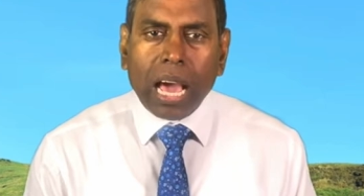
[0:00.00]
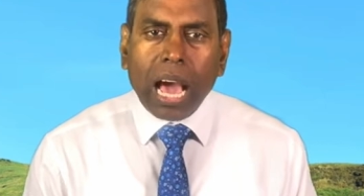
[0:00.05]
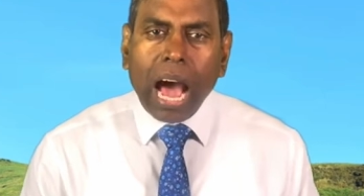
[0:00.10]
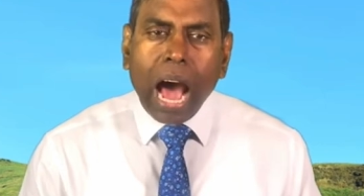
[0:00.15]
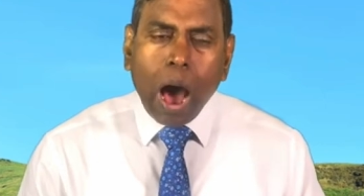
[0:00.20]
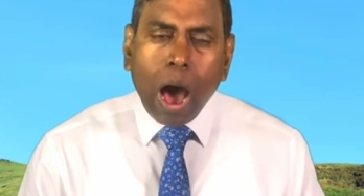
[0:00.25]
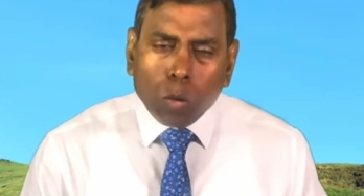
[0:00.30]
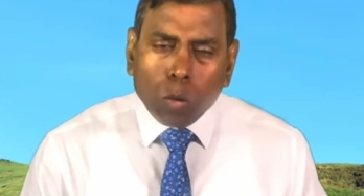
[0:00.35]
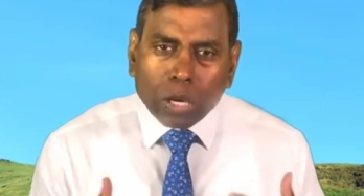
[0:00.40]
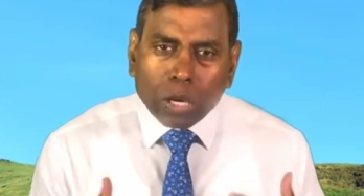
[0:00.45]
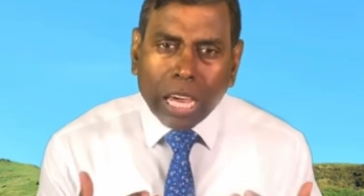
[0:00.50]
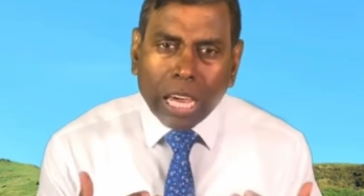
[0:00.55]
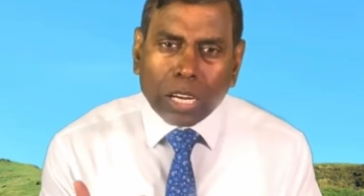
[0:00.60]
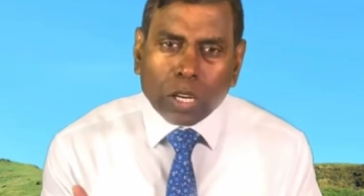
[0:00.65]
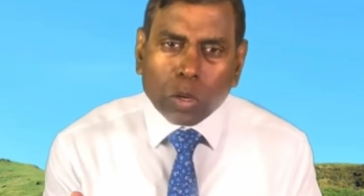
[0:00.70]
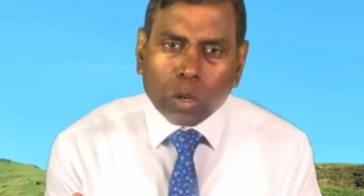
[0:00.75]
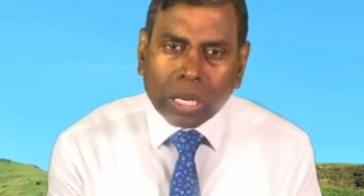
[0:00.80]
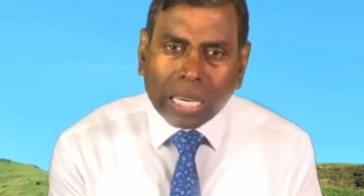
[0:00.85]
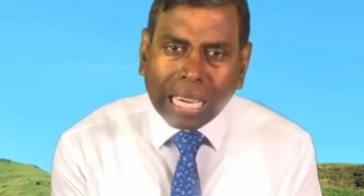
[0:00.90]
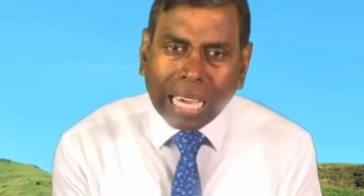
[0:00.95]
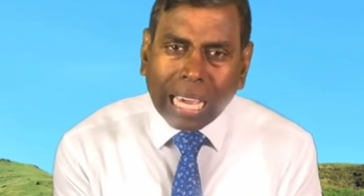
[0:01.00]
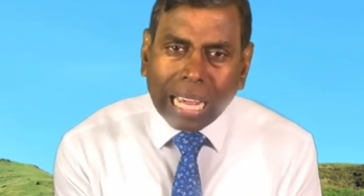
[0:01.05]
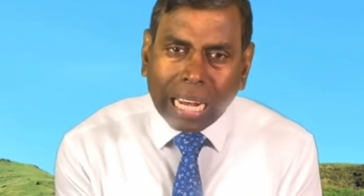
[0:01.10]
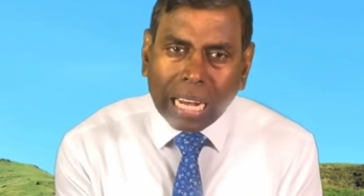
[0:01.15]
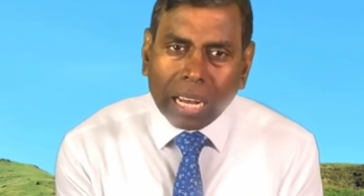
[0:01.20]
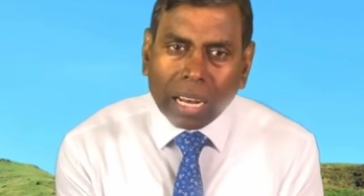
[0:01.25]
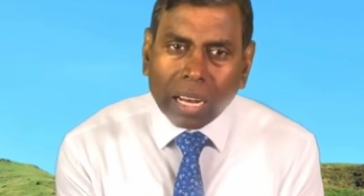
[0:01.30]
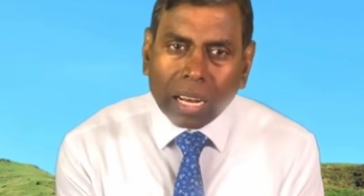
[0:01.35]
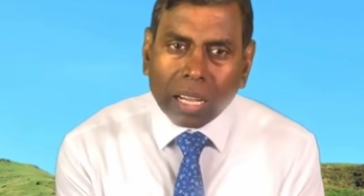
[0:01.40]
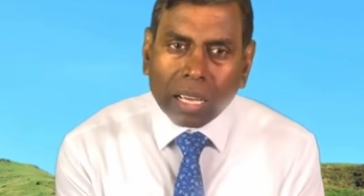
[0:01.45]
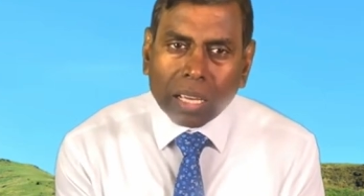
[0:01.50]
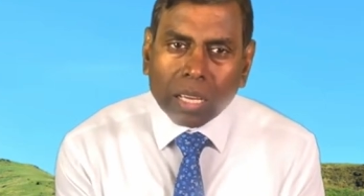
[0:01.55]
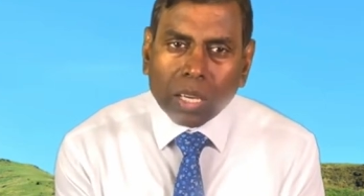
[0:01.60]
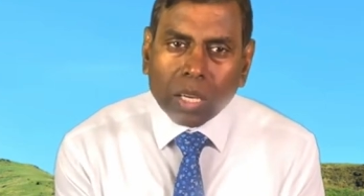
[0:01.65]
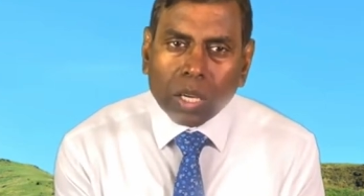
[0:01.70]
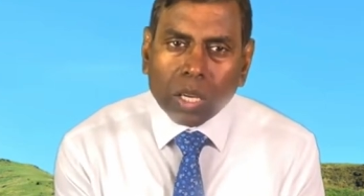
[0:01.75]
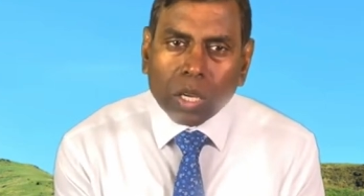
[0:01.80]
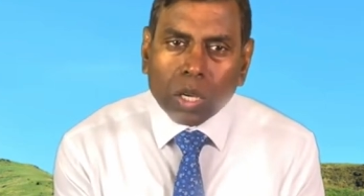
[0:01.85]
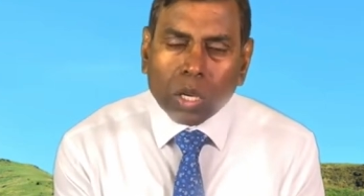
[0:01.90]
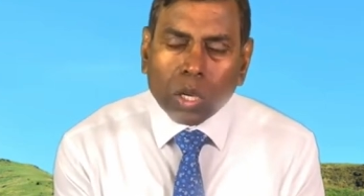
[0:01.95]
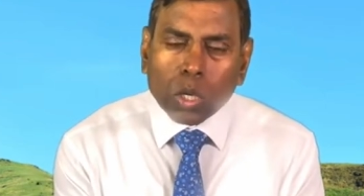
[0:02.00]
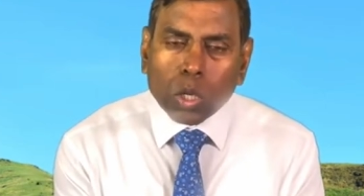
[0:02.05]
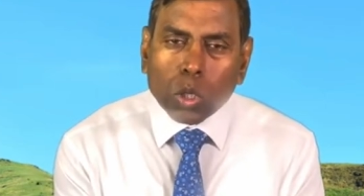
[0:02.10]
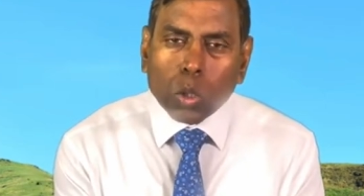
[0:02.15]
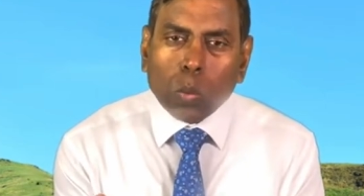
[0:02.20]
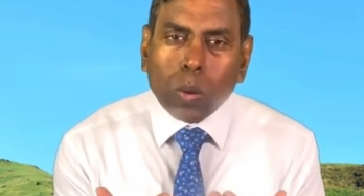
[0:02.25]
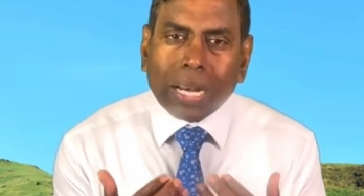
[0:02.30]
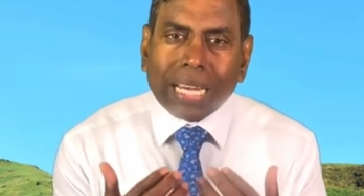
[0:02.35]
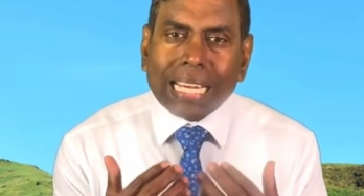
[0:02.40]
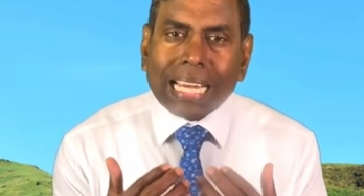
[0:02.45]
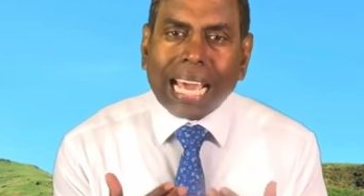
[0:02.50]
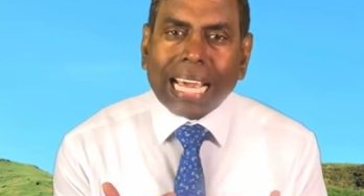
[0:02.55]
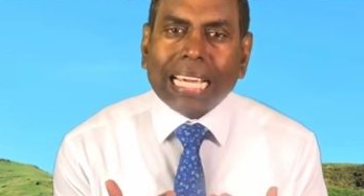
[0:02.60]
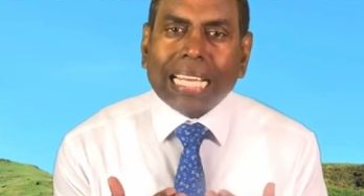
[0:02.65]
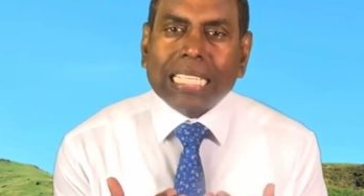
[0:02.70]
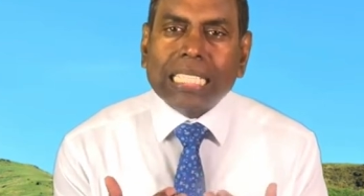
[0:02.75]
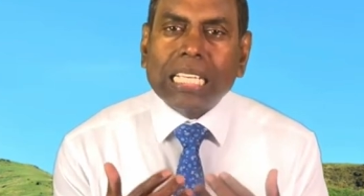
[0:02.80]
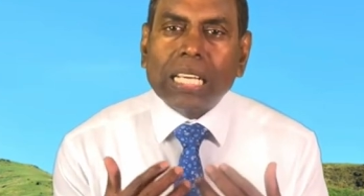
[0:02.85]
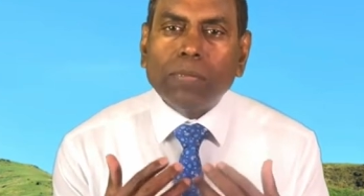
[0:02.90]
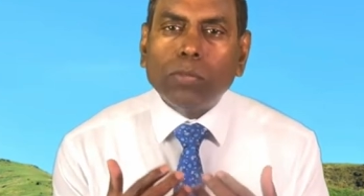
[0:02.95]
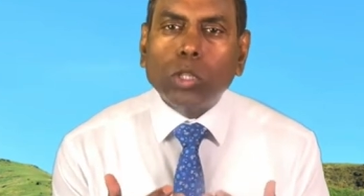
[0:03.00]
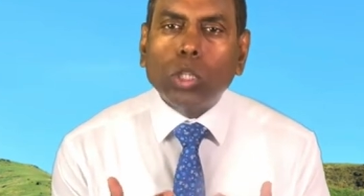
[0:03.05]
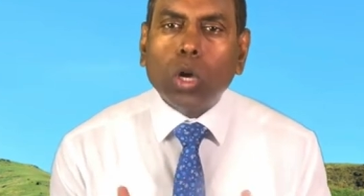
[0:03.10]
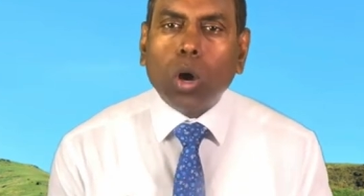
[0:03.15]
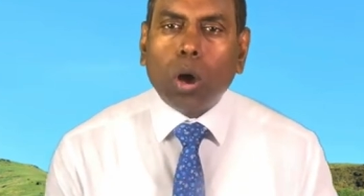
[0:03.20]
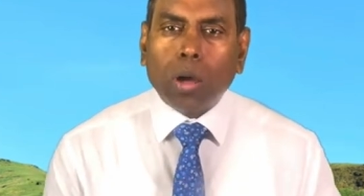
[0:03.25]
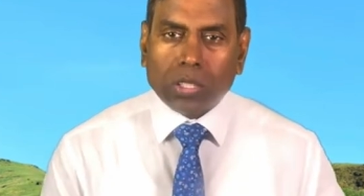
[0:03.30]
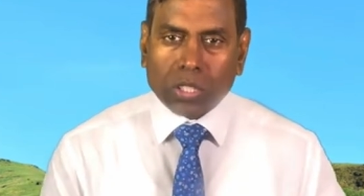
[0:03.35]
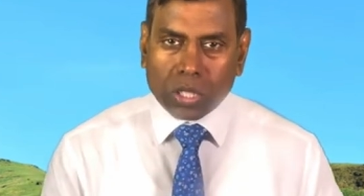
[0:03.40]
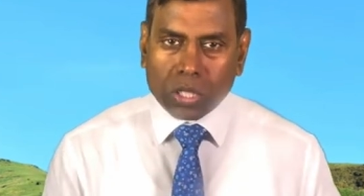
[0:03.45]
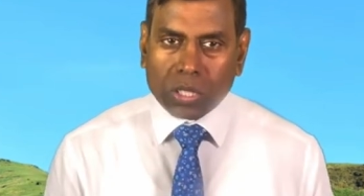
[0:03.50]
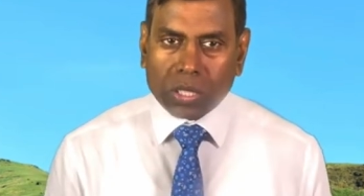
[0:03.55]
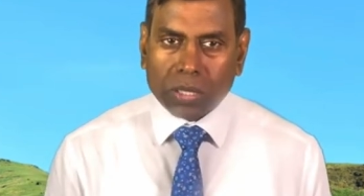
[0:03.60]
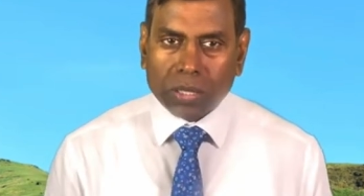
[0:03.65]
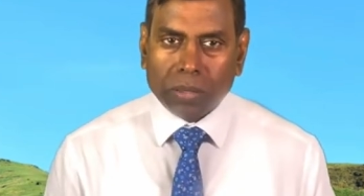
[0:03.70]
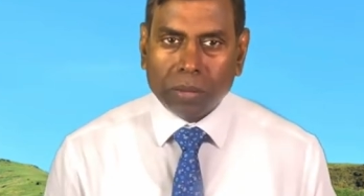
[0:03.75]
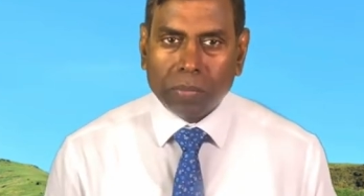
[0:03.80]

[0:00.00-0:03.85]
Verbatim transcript: how can you kill your negative thoughts?